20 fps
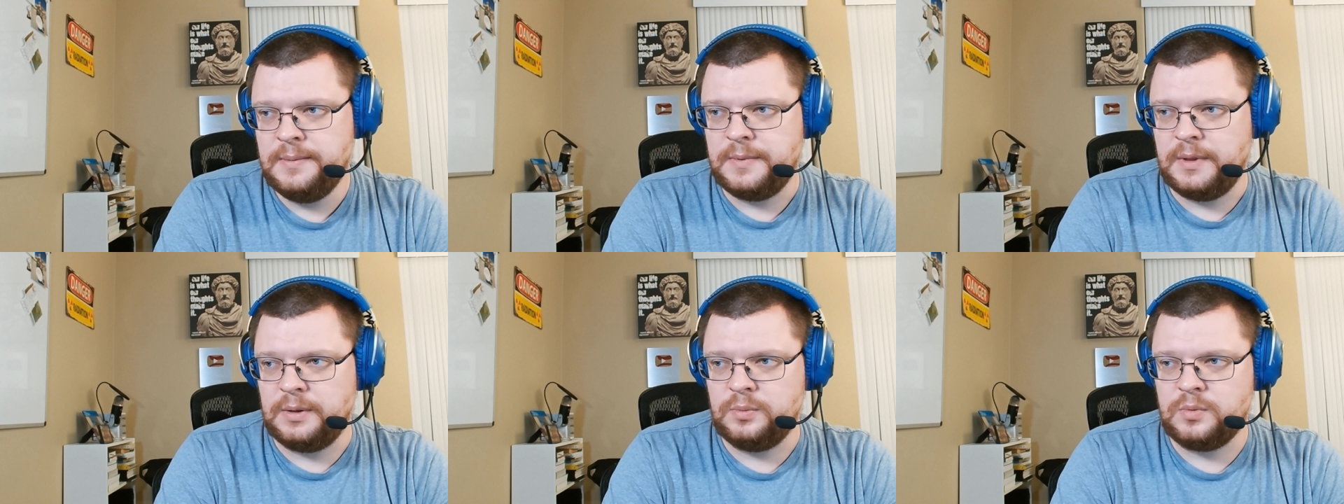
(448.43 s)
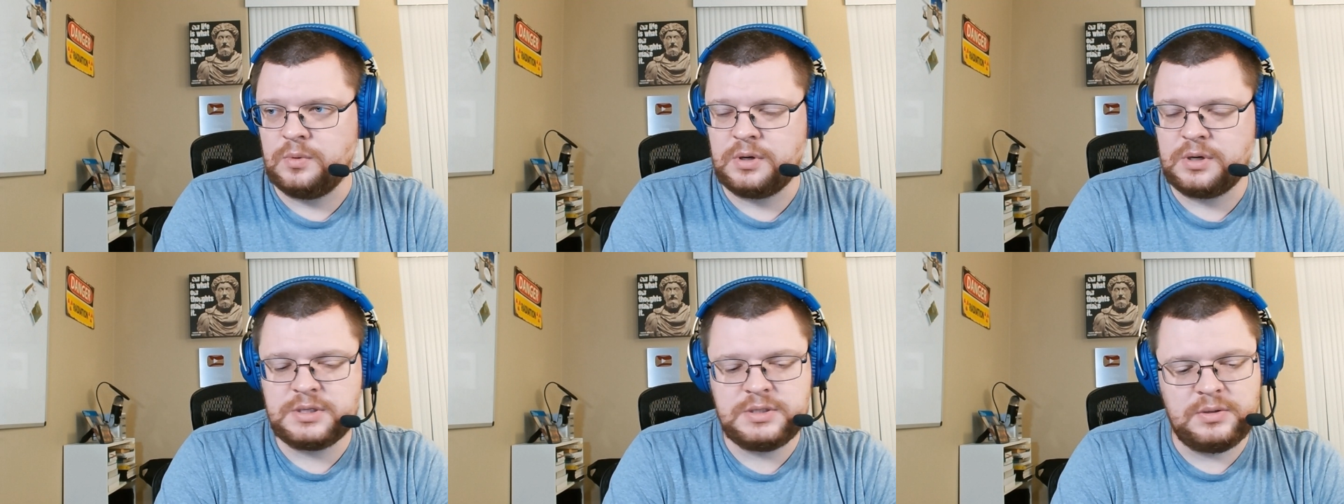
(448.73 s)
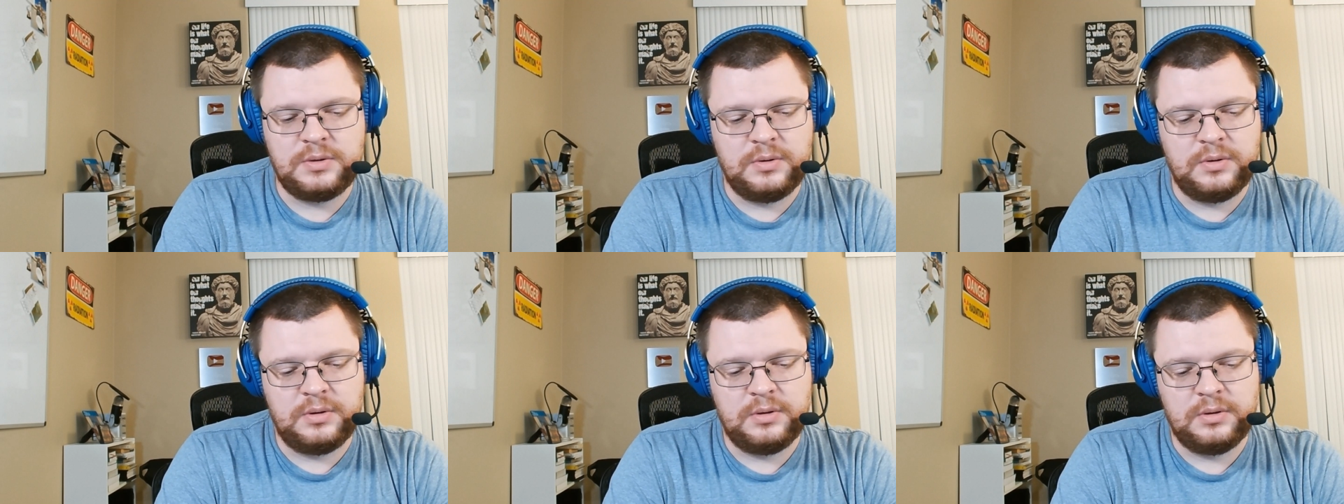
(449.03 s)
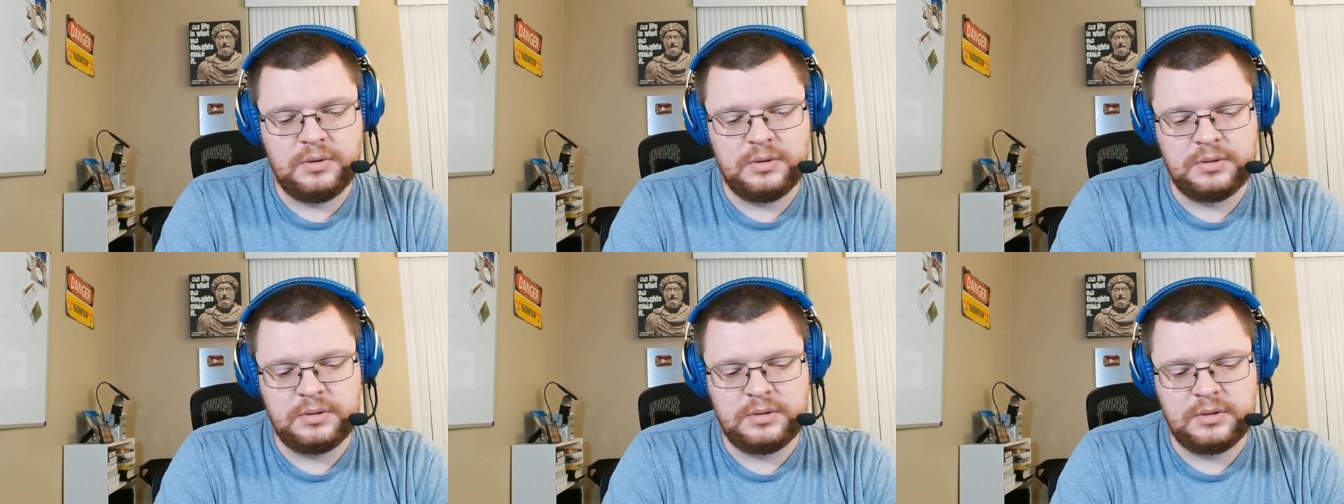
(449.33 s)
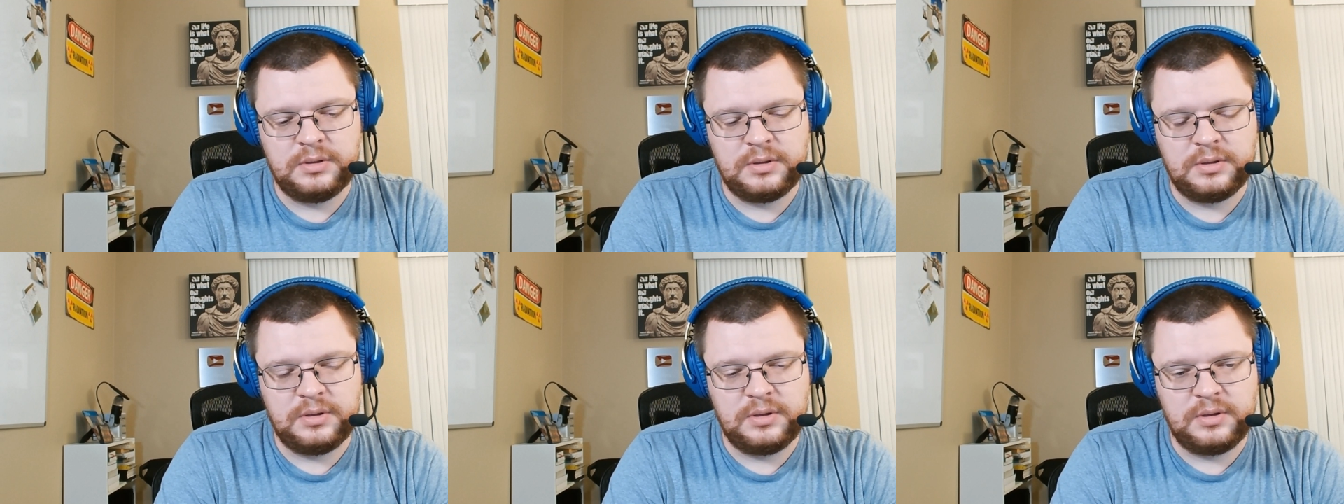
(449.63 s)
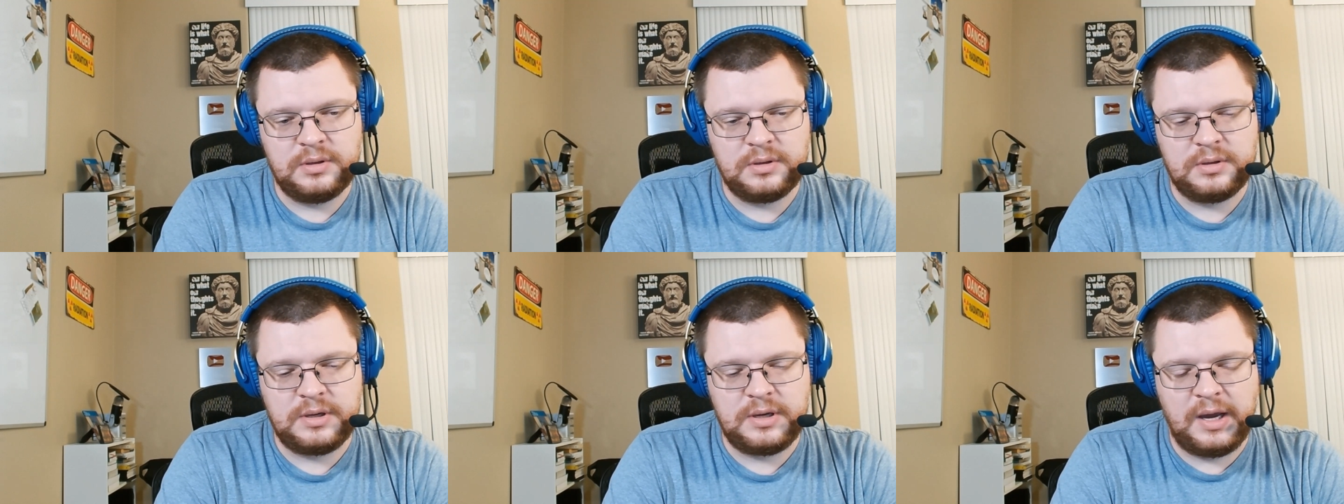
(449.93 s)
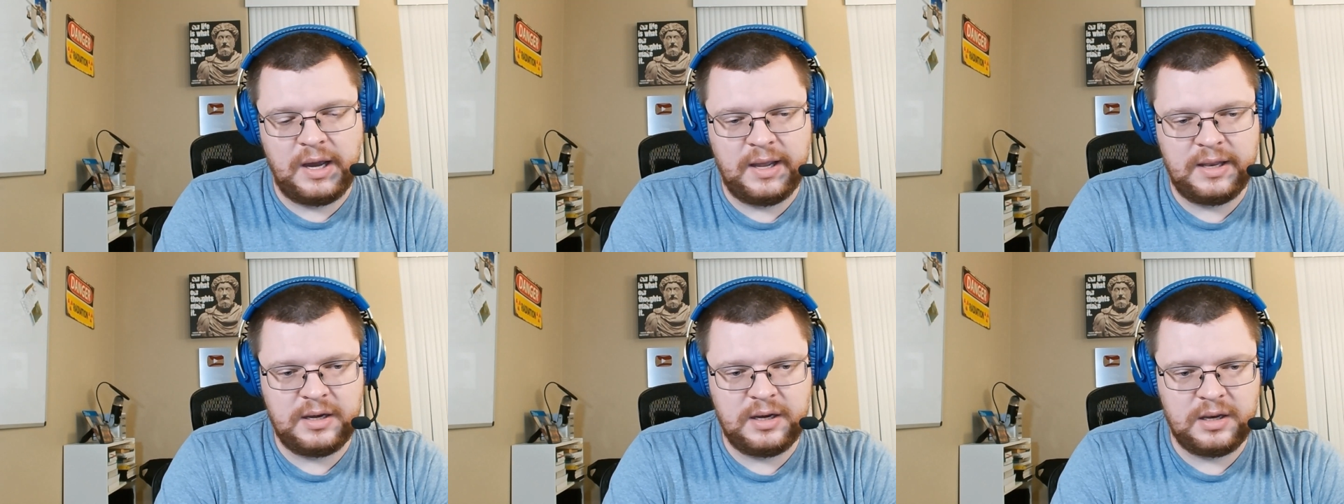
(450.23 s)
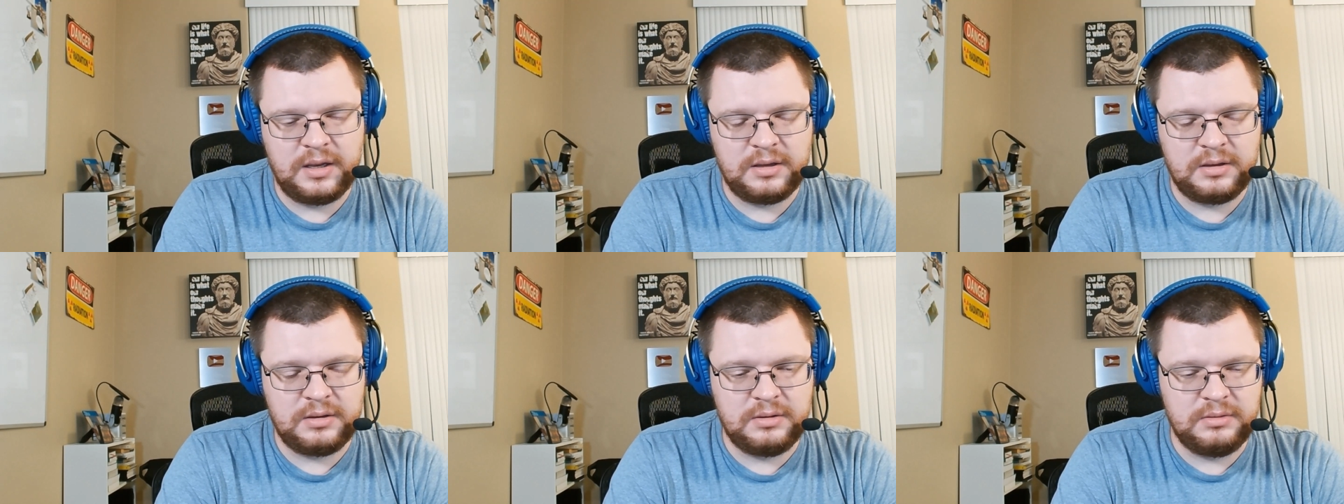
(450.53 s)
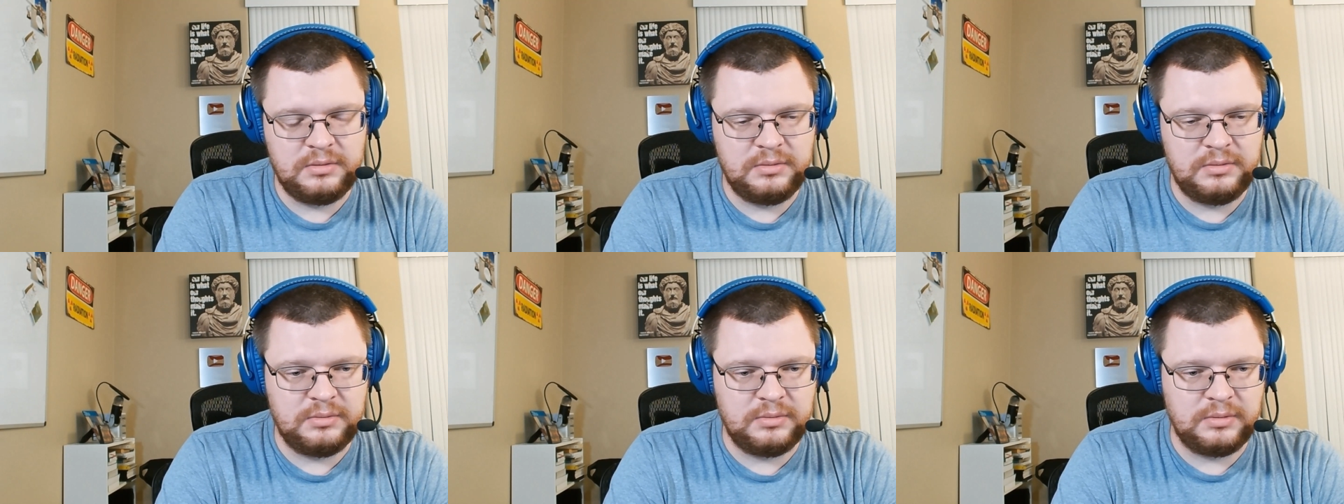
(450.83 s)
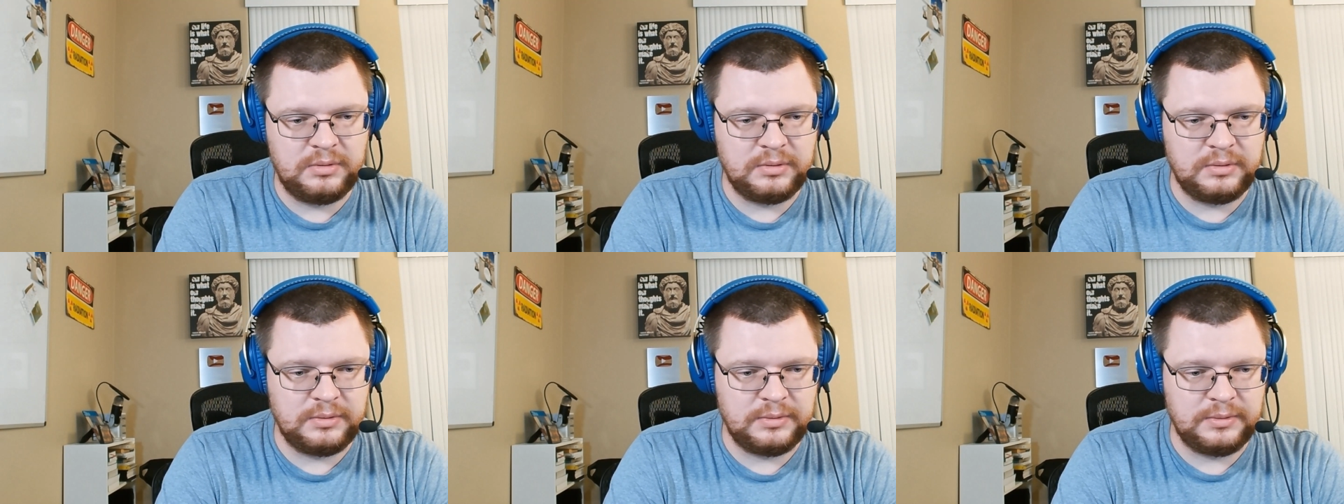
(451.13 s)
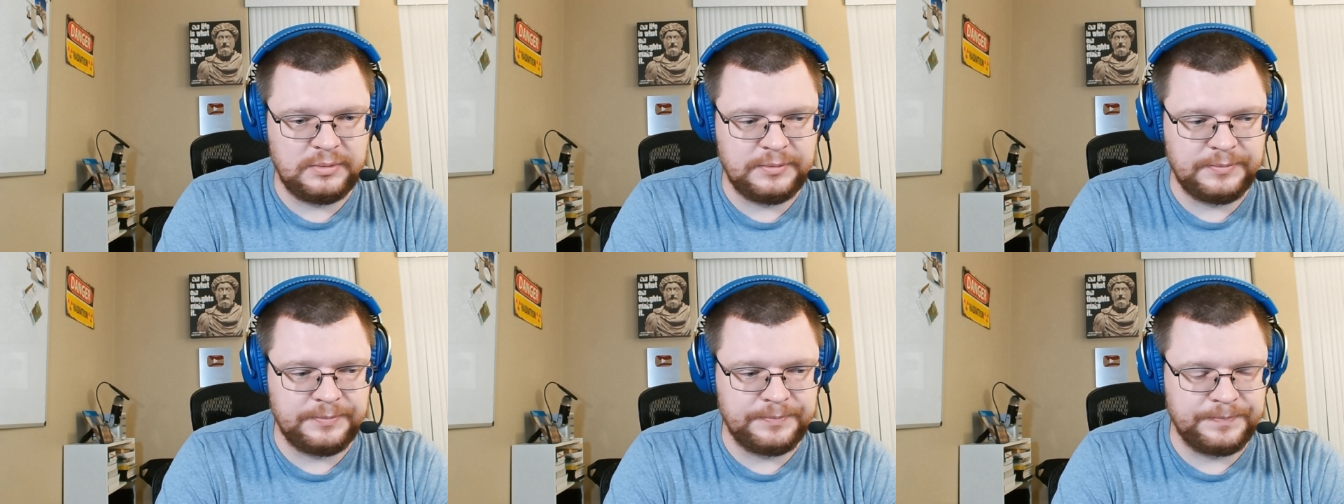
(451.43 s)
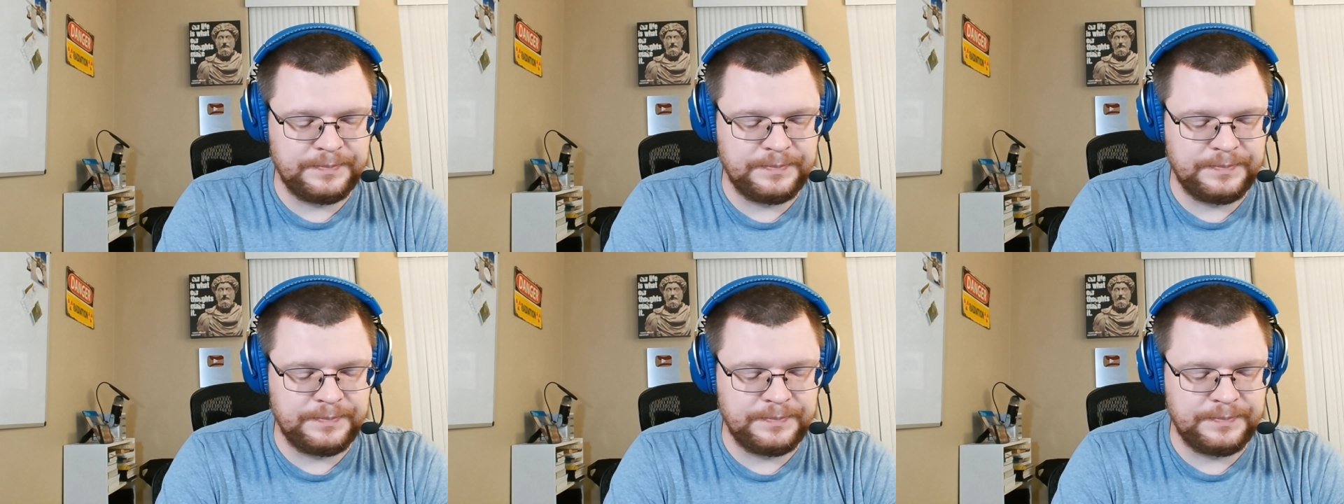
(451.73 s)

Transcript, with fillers: that works on uh, guiding um,